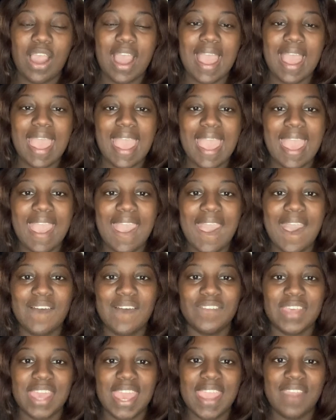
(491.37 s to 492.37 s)
I
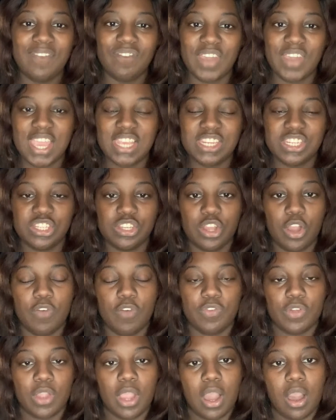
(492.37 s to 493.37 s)
have a Fashion
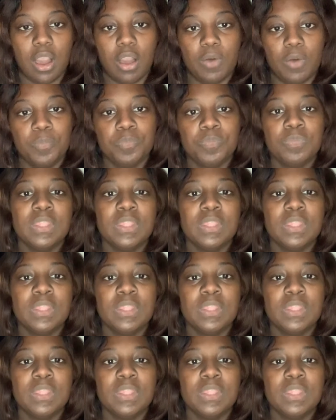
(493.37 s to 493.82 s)
Nova haul.